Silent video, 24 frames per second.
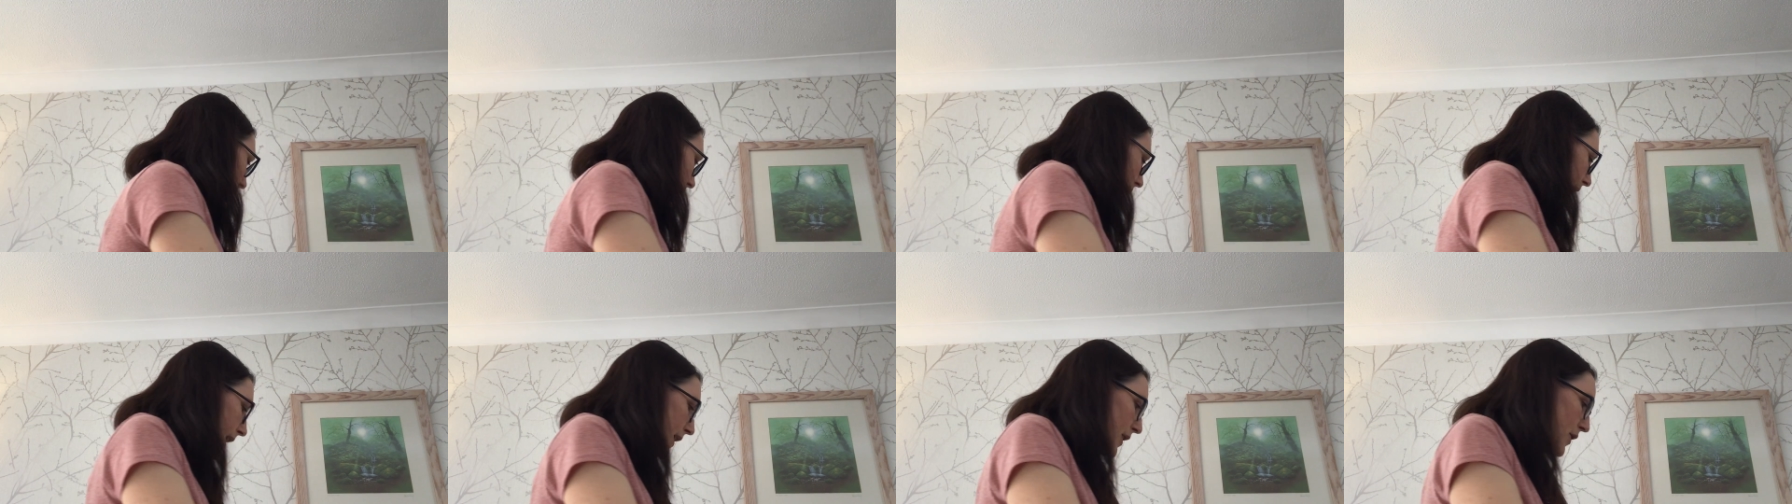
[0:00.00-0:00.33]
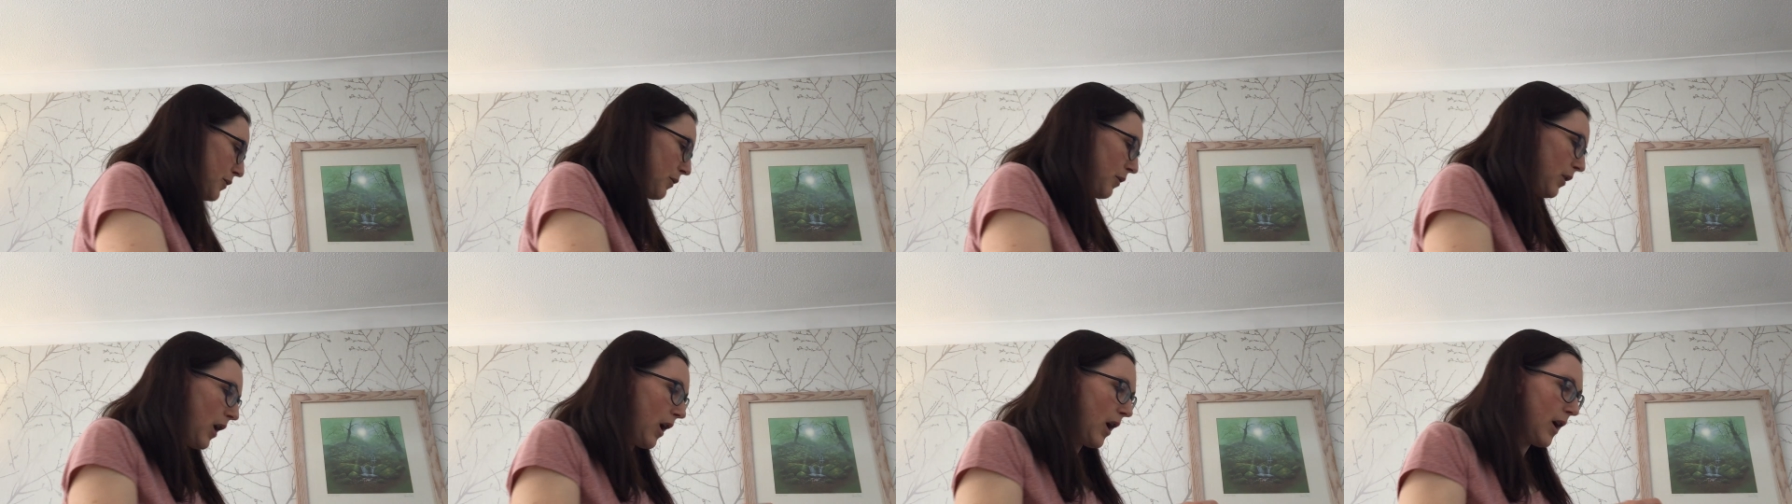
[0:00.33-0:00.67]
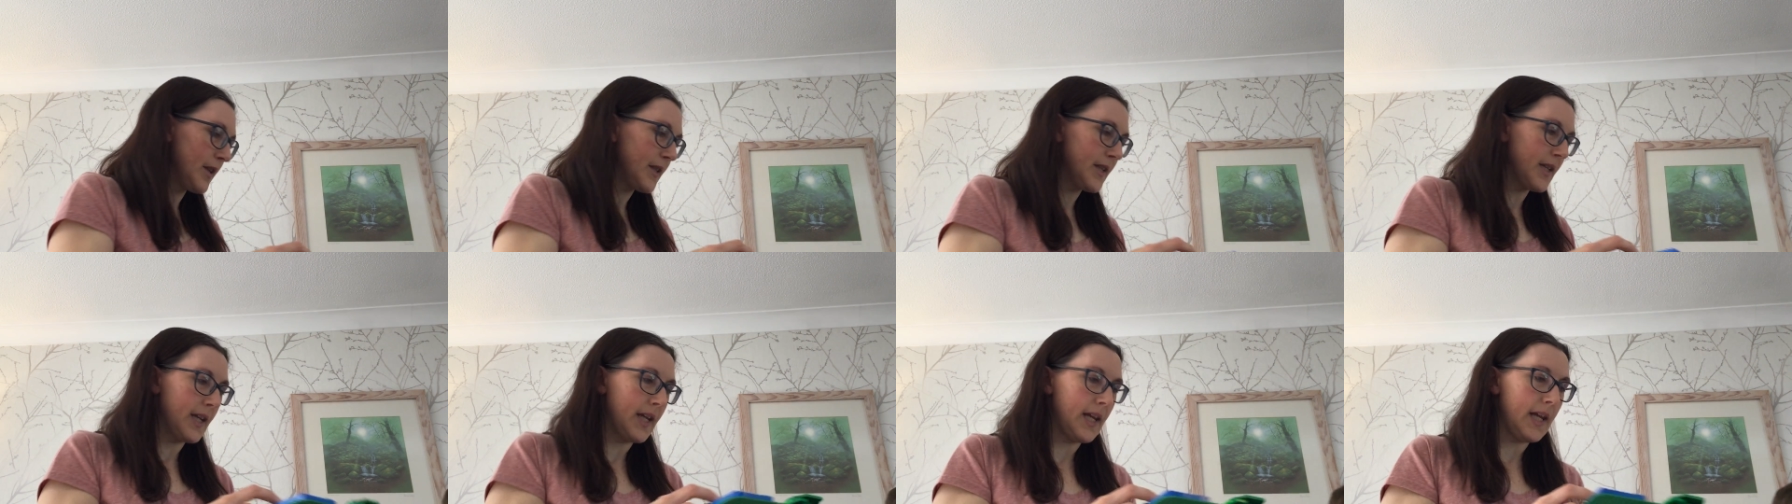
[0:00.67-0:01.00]
a little
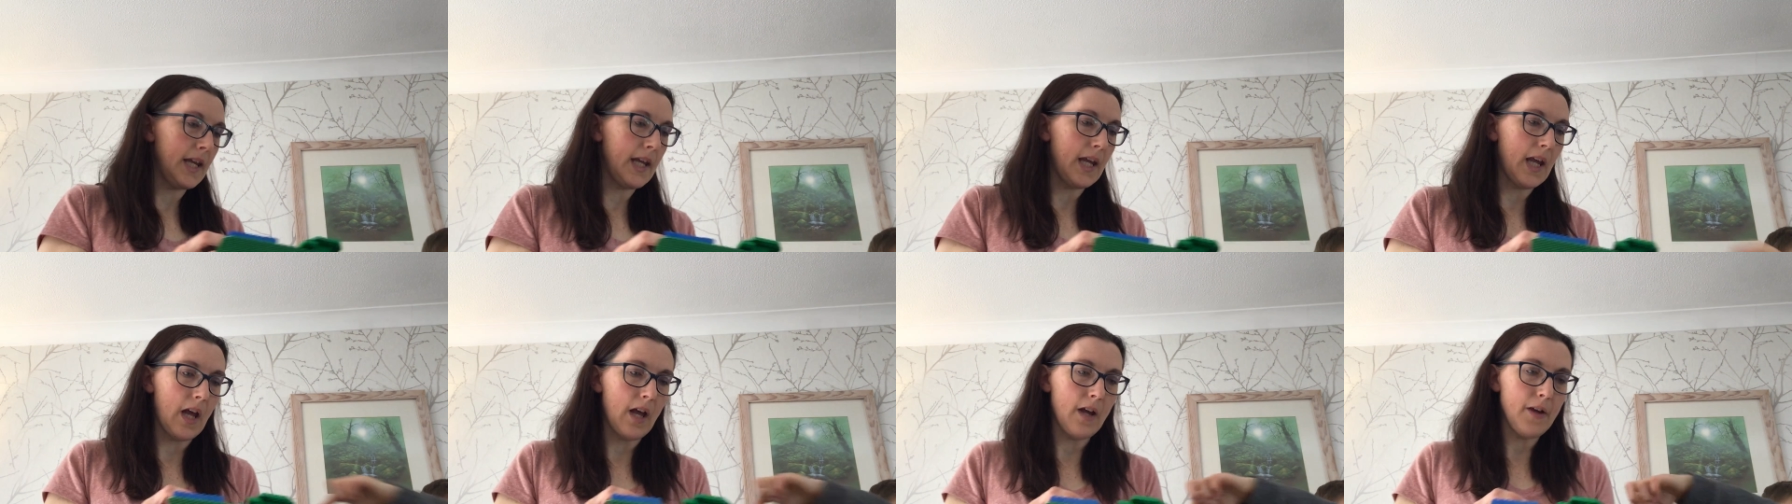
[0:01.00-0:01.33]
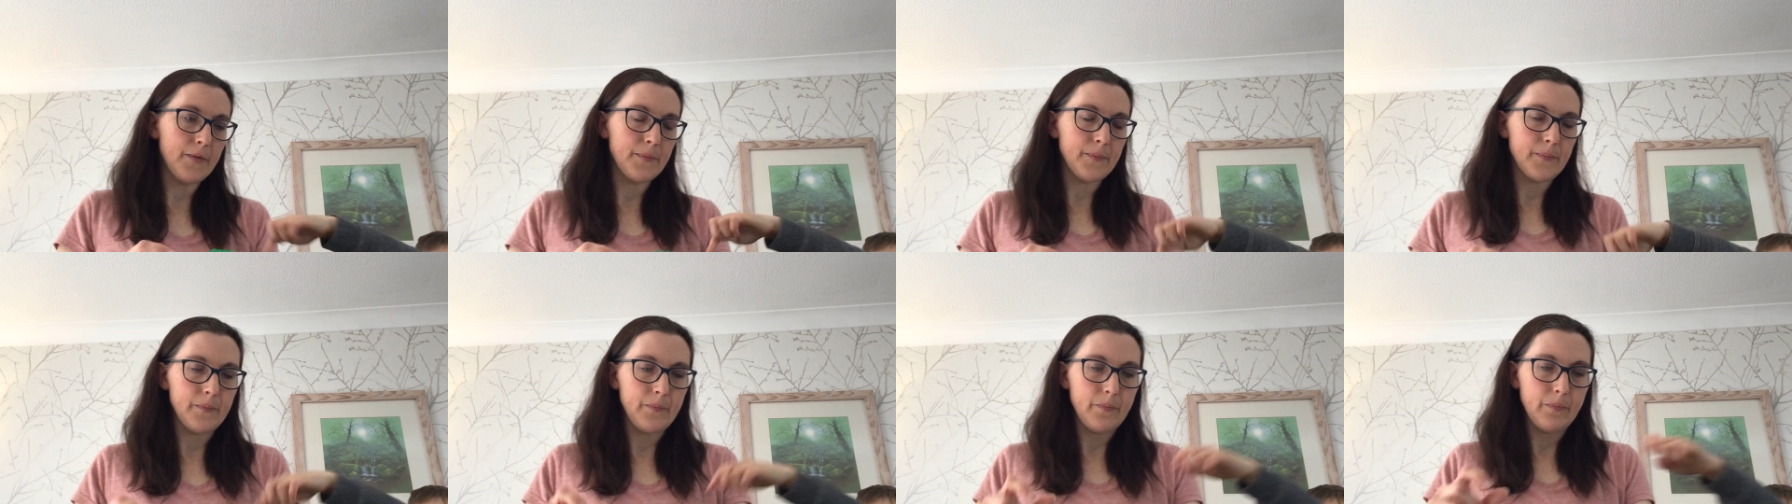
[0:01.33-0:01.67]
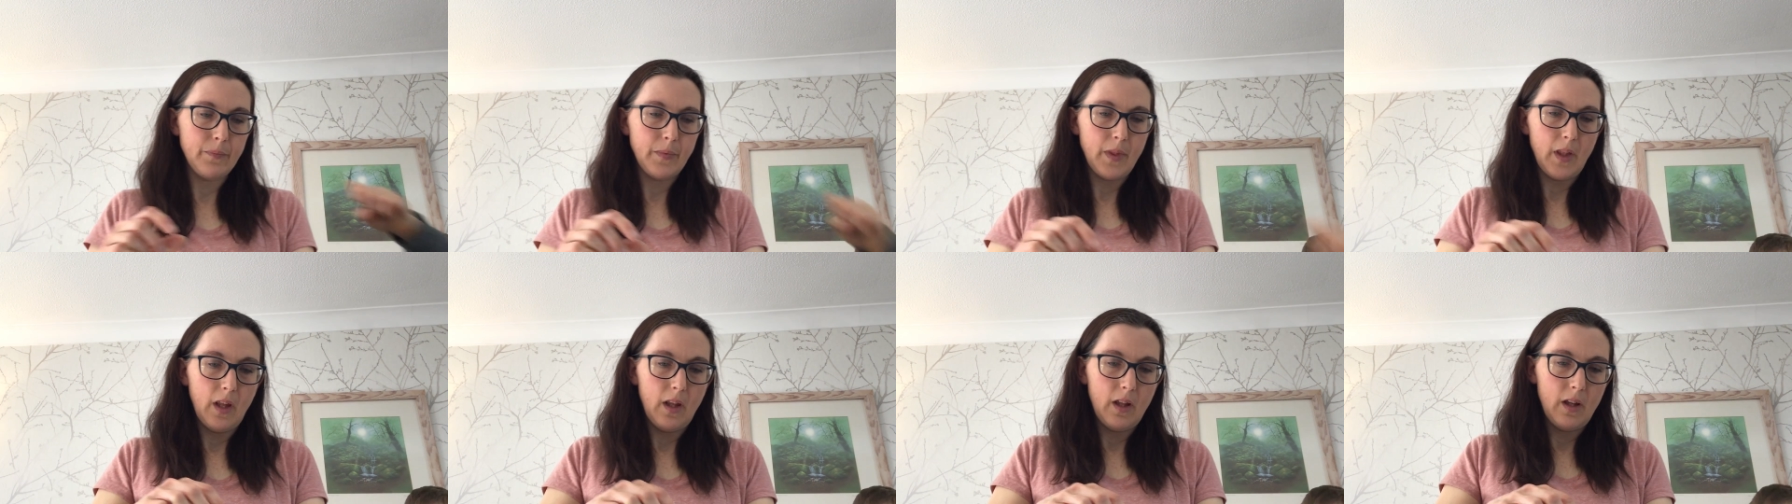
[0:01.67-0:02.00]
garden here
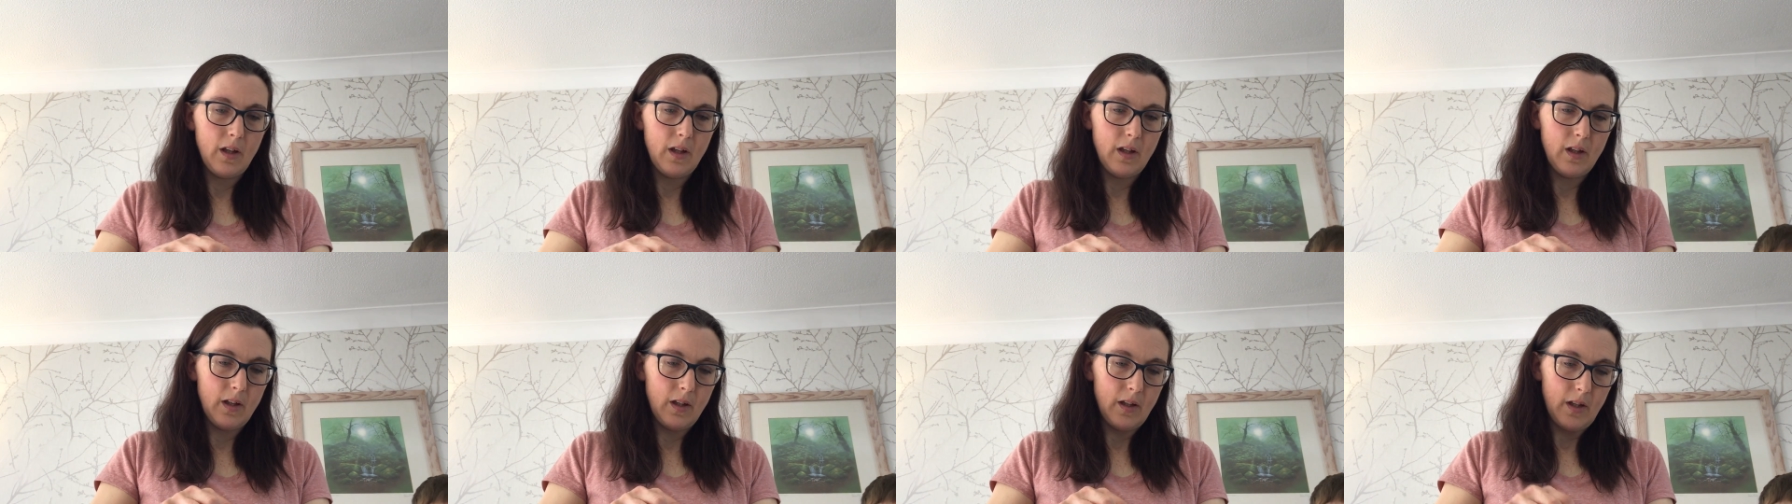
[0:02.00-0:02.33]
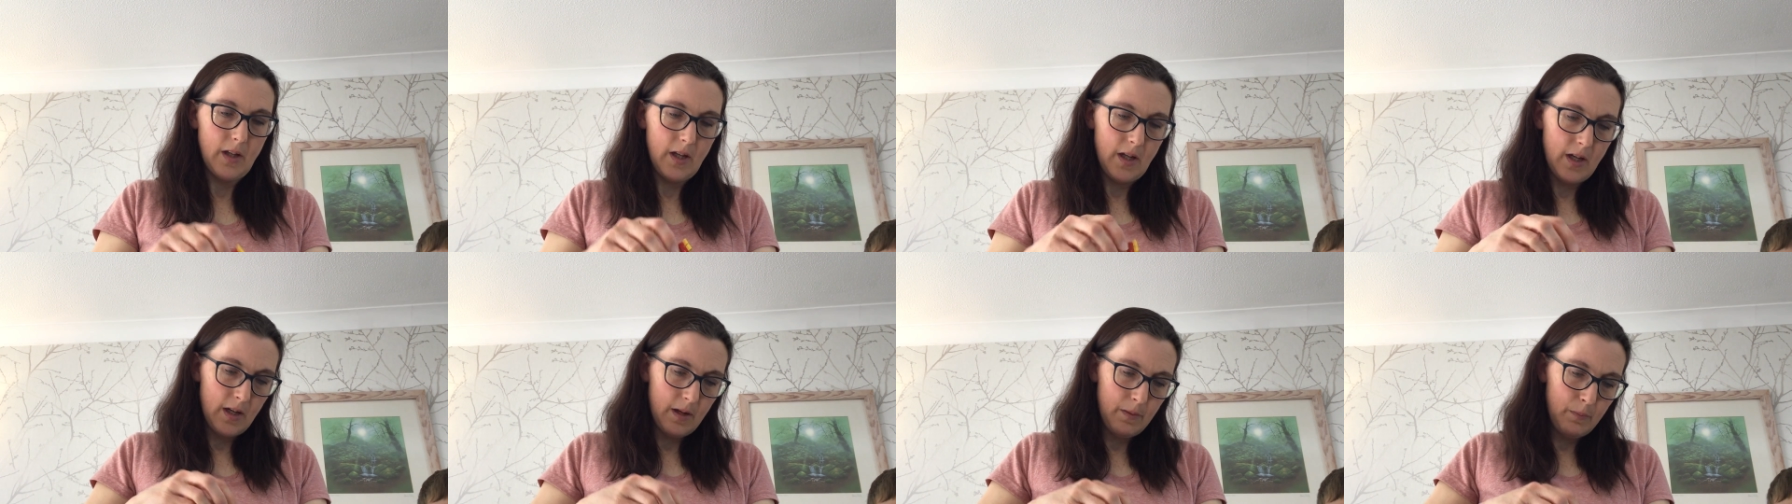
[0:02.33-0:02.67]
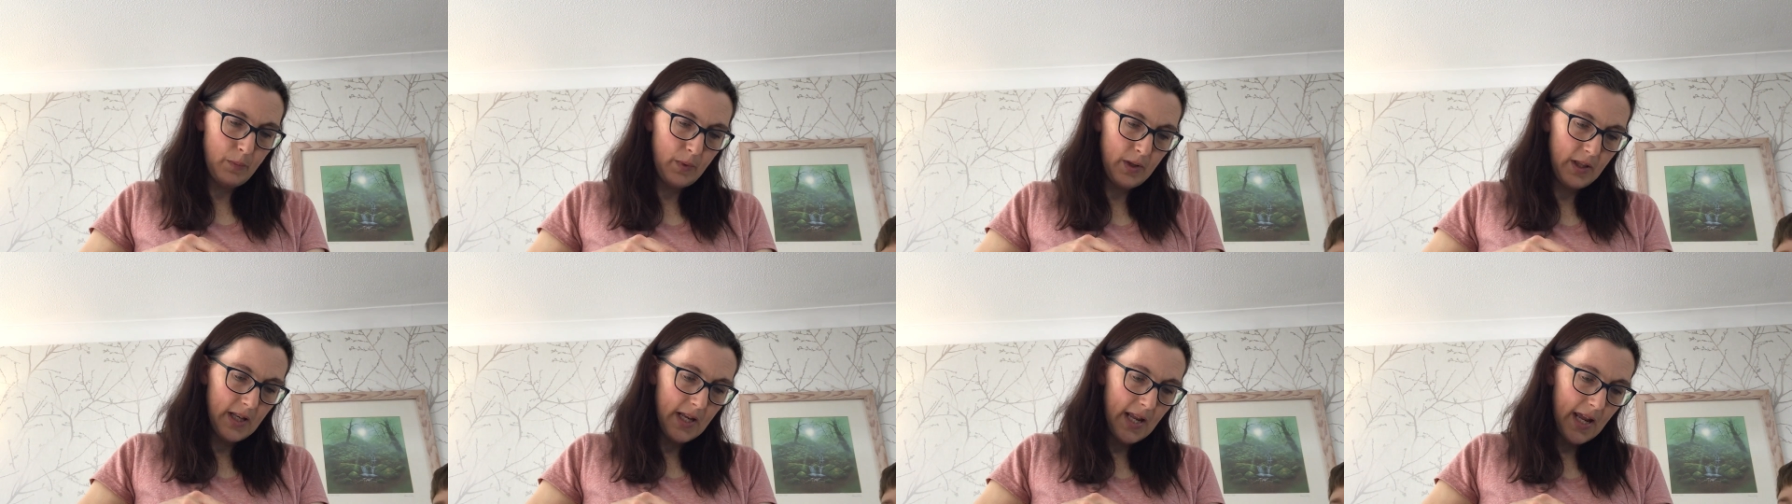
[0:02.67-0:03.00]
with